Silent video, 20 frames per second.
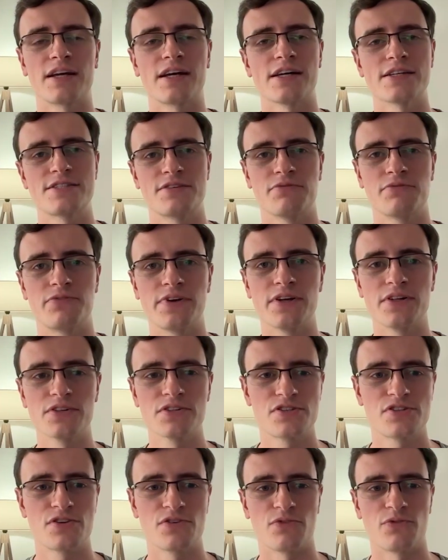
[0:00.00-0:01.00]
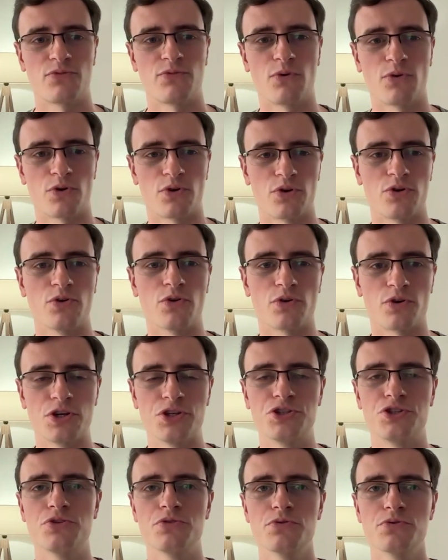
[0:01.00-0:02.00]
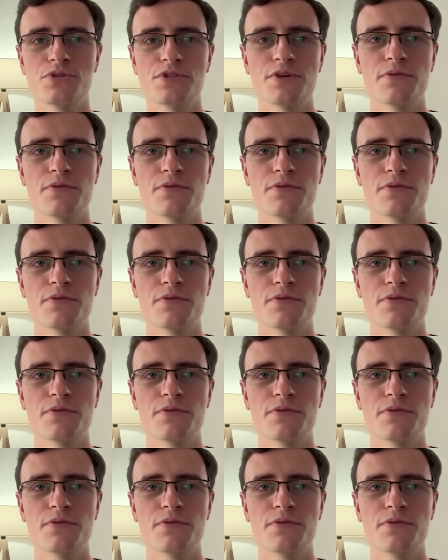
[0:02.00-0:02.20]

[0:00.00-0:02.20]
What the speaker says: custom fields for your issues,